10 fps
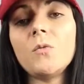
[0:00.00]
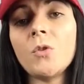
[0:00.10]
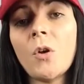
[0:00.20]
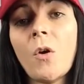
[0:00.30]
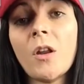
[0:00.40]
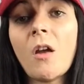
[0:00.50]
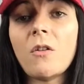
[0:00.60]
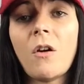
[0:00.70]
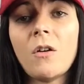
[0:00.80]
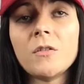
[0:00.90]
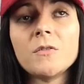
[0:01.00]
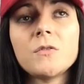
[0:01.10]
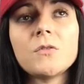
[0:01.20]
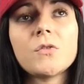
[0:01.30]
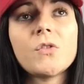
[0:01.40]
will go on alcohol.
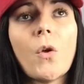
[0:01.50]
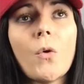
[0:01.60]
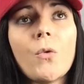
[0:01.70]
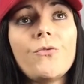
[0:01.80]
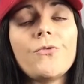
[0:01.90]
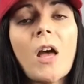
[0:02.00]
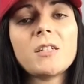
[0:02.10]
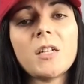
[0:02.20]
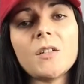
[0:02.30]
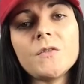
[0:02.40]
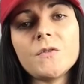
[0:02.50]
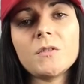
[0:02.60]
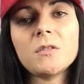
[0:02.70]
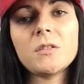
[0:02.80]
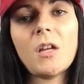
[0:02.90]
So vodka
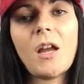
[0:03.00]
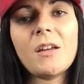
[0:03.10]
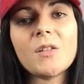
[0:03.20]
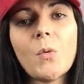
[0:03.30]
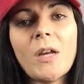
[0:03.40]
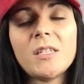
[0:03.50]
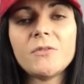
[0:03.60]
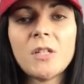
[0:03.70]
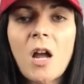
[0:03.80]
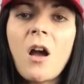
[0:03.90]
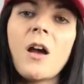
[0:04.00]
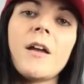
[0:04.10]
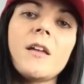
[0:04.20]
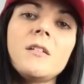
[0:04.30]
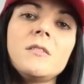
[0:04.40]
has a way different
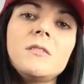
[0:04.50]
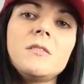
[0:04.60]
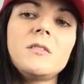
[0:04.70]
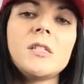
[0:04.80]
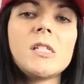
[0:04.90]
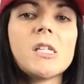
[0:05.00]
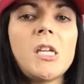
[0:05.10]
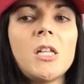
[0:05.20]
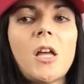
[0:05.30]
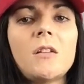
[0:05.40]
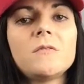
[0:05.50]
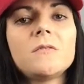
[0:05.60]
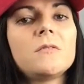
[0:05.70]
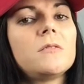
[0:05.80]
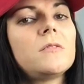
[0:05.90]
high than tequila,
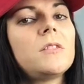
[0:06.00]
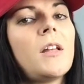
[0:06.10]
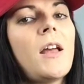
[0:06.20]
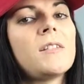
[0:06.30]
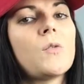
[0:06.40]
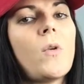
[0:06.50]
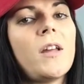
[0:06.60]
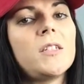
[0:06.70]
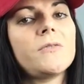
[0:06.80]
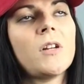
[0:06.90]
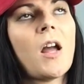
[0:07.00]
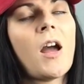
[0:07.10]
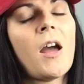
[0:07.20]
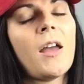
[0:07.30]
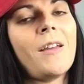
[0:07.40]
then has a way different
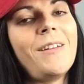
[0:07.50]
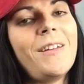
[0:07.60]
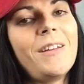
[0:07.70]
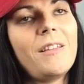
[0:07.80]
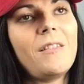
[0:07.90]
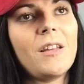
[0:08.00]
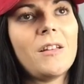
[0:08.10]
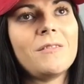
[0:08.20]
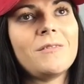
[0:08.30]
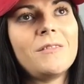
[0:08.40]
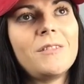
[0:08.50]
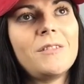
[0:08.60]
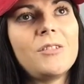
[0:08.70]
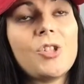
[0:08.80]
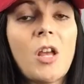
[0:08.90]
high than
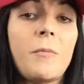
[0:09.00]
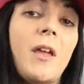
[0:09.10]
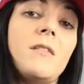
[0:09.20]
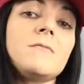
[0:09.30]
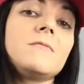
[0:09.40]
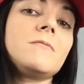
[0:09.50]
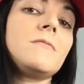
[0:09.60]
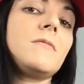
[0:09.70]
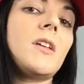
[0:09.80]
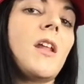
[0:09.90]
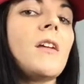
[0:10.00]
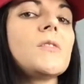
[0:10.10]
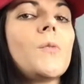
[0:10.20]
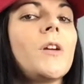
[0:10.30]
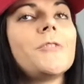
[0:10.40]
champagne, then
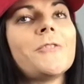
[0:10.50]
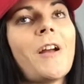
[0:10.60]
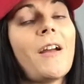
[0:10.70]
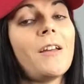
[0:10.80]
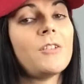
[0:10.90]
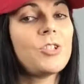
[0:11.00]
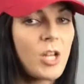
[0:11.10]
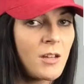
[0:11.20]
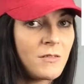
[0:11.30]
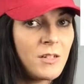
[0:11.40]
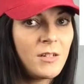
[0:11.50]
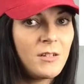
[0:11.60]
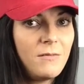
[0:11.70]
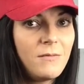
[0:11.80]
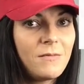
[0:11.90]
has a way different high than gin.
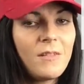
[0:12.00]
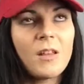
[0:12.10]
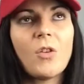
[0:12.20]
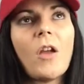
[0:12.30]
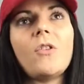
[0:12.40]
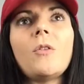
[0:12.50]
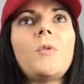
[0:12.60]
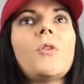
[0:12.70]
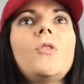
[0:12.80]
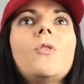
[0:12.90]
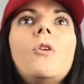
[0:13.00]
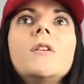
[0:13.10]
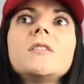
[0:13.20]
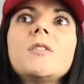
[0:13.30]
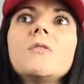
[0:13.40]
And you
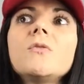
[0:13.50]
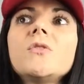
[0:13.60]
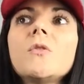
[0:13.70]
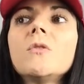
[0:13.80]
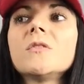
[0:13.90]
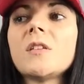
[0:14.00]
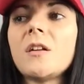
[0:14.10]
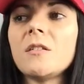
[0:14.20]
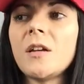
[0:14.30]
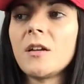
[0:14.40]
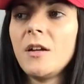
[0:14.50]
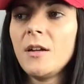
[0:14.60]
always hear those souls that are like,